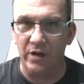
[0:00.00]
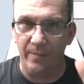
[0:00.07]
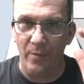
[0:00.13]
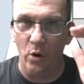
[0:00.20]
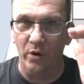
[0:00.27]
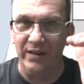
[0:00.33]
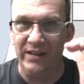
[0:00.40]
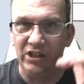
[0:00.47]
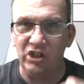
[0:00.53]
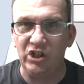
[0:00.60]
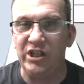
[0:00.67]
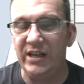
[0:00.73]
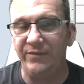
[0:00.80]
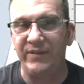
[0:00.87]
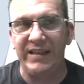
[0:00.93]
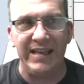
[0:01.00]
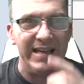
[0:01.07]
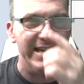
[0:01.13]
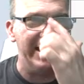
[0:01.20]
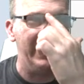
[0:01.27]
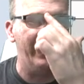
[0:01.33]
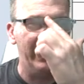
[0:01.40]
I'm holding the shift
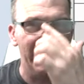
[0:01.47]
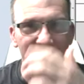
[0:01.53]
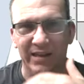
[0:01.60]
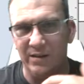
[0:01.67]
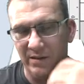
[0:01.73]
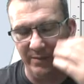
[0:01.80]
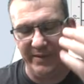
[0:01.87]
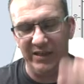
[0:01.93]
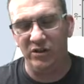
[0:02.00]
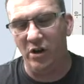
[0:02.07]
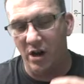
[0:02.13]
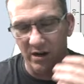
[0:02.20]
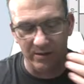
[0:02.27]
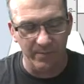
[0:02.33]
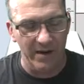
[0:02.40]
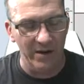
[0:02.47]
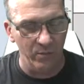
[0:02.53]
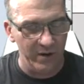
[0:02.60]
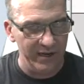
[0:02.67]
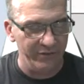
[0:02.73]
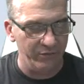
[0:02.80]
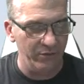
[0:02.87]
key. Let me talk my
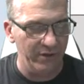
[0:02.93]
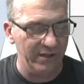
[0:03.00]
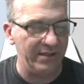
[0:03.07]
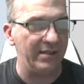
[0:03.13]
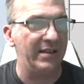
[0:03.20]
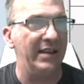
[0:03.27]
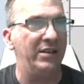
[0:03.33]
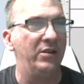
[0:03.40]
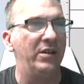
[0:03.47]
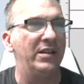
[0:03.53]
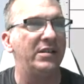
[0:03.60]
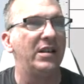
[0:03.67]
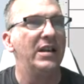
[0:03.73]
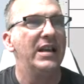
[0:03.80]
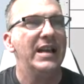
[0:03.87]
way through this as I do this.